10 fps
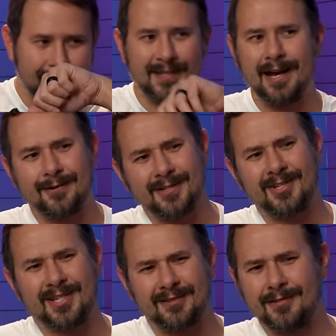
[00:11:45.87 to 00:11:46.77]
now it's
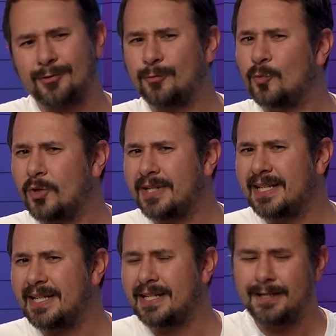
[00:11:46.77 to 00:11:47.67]
just a little
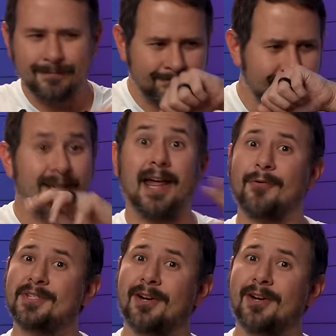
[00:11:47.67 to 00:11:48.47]
woody. Now it's